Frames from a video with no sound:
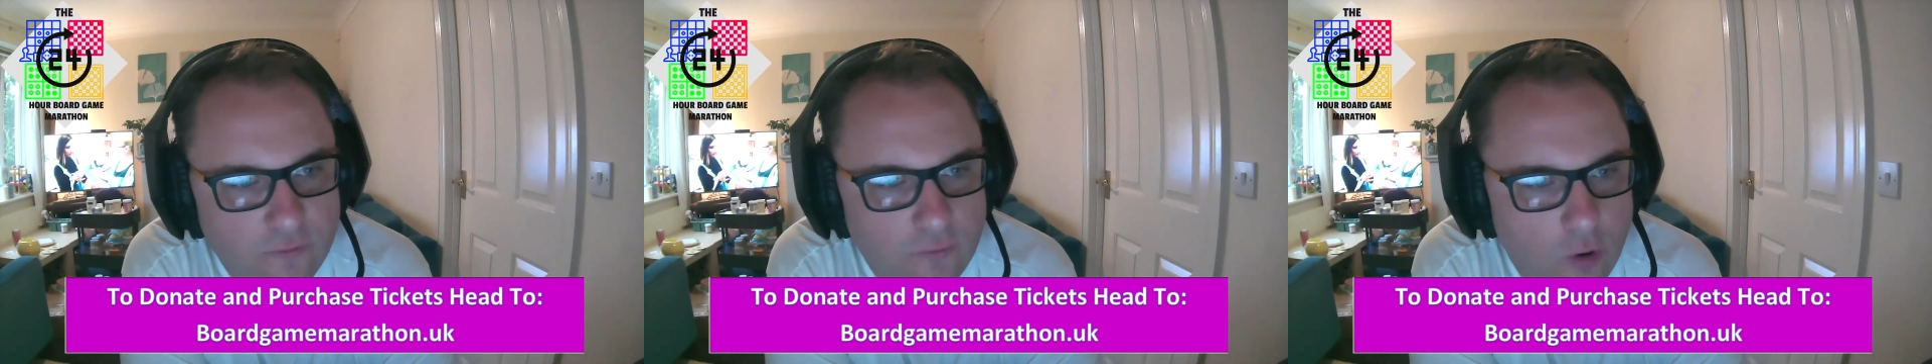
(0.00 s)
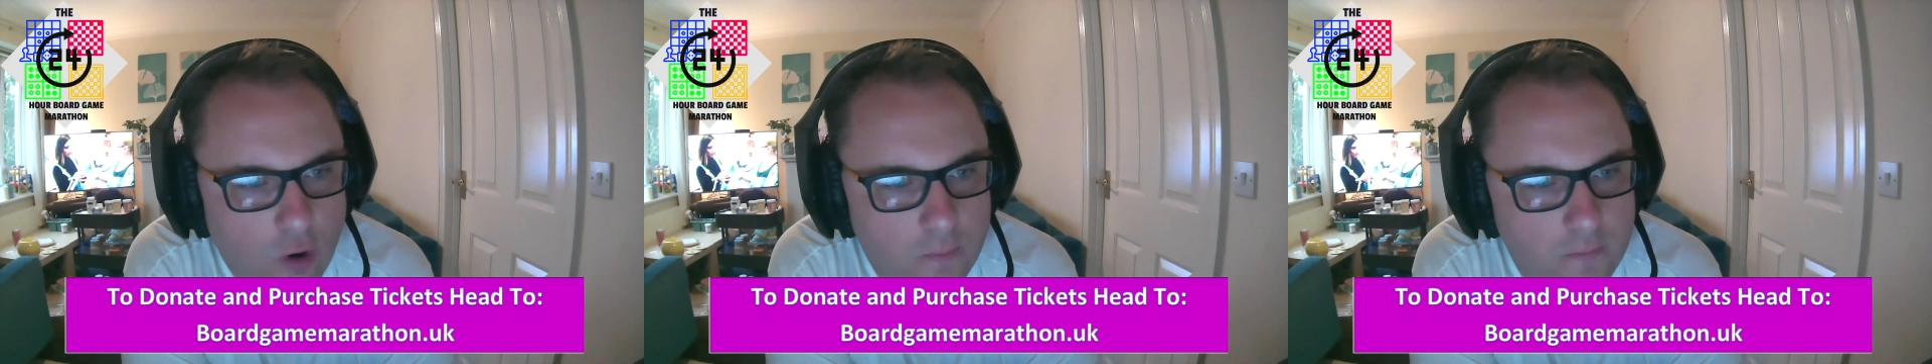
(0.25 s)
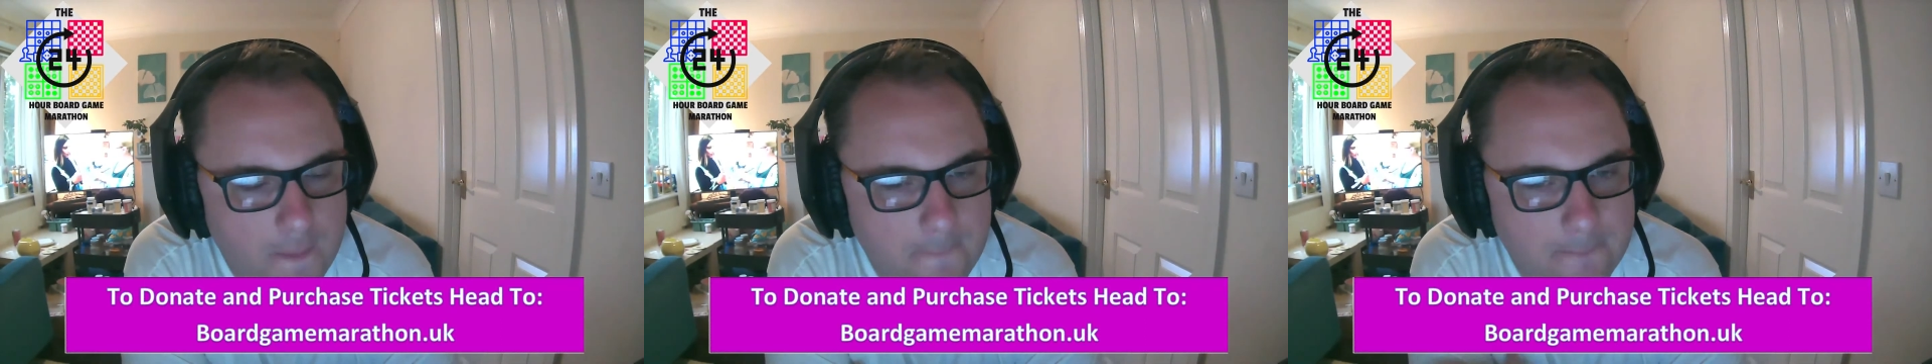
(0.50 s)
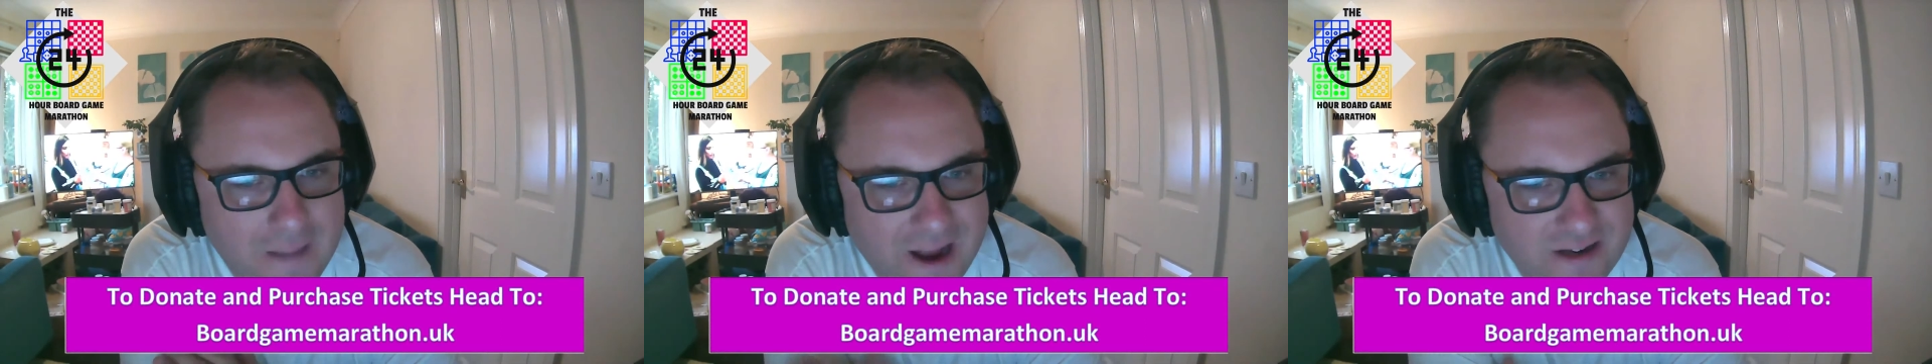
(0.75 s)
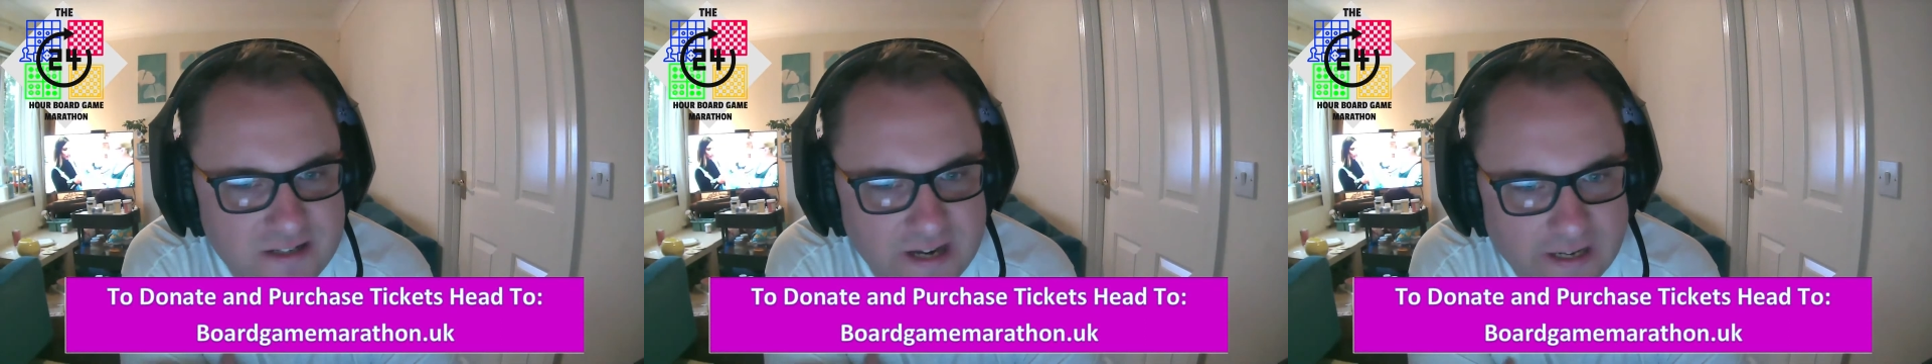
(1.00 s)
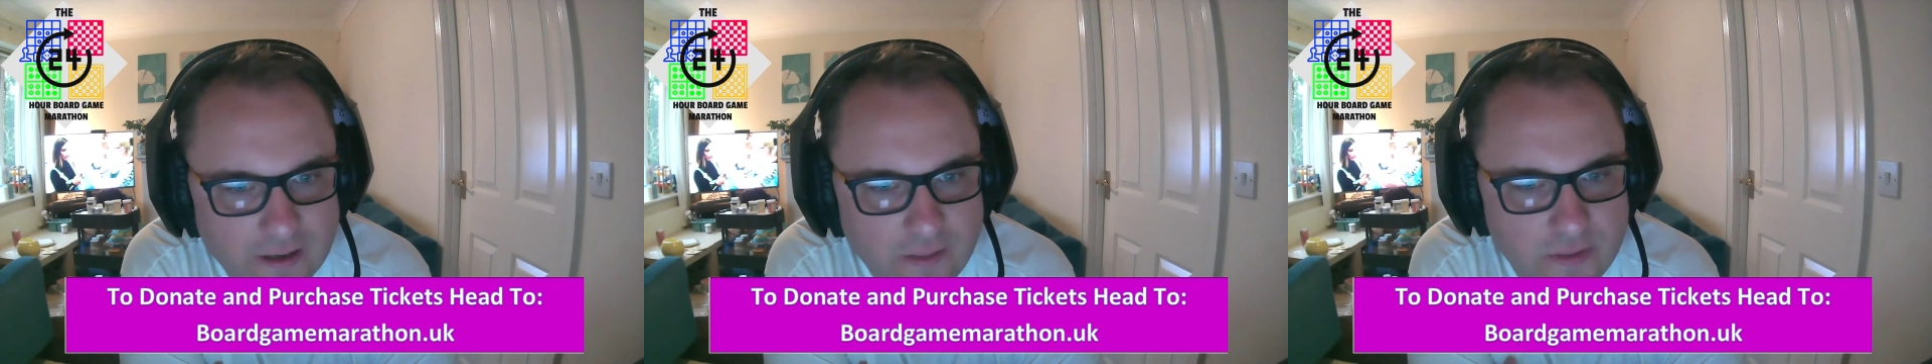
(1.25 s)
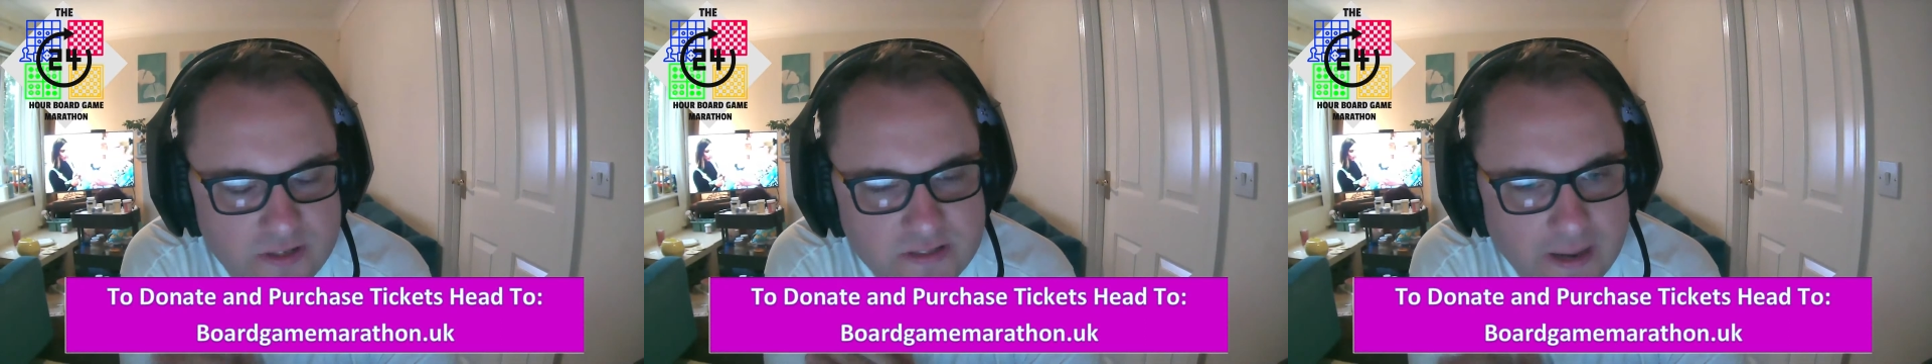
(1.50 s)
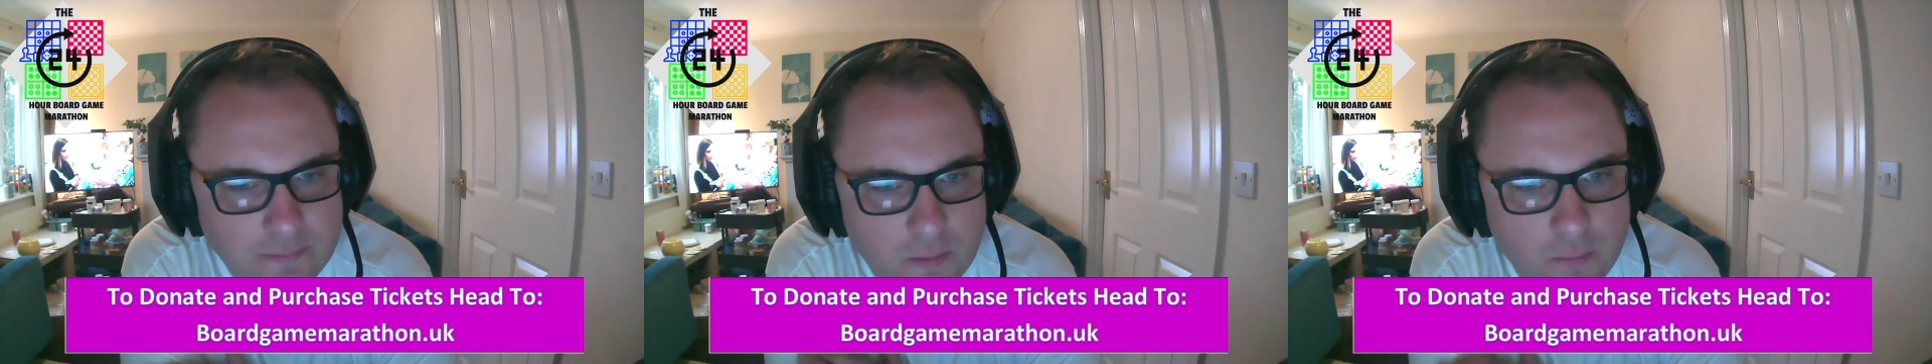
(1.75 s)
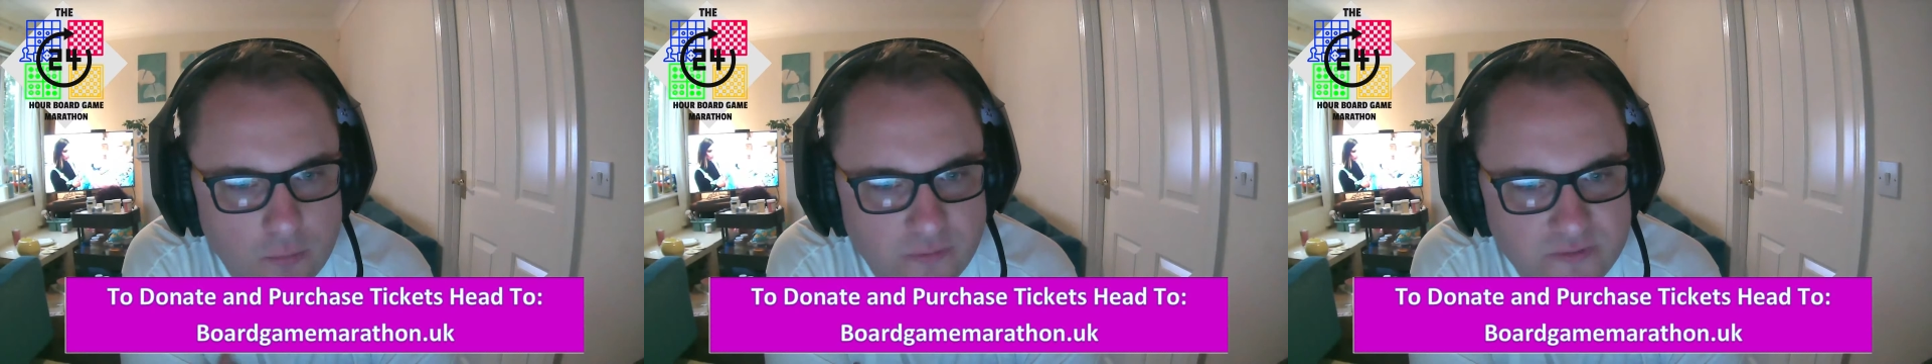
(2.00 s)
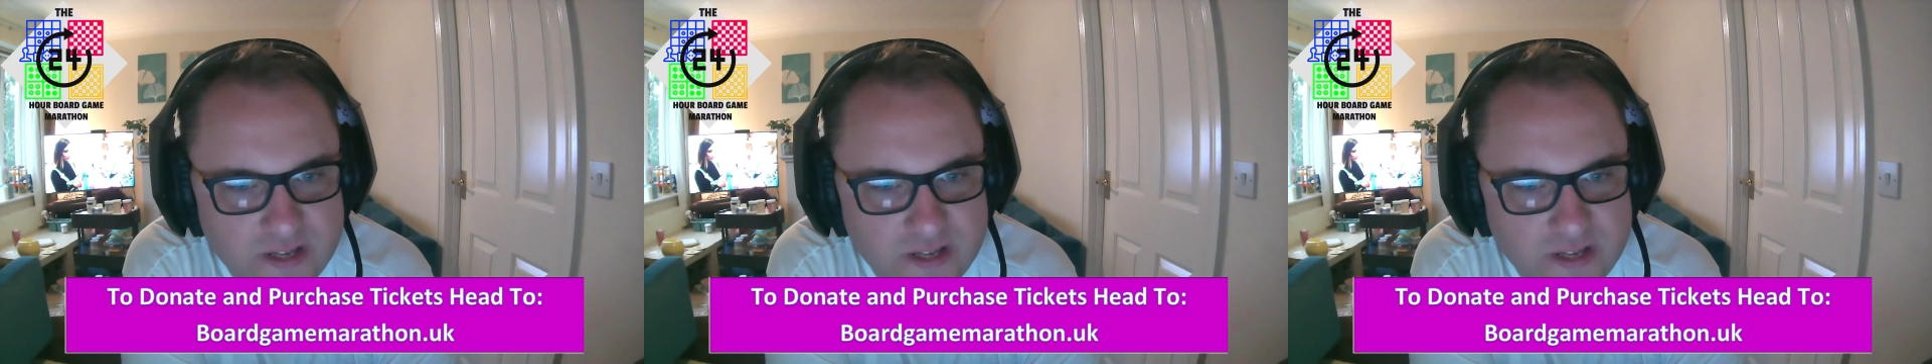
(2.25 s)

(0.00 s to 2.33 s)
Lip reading: from matching the same number of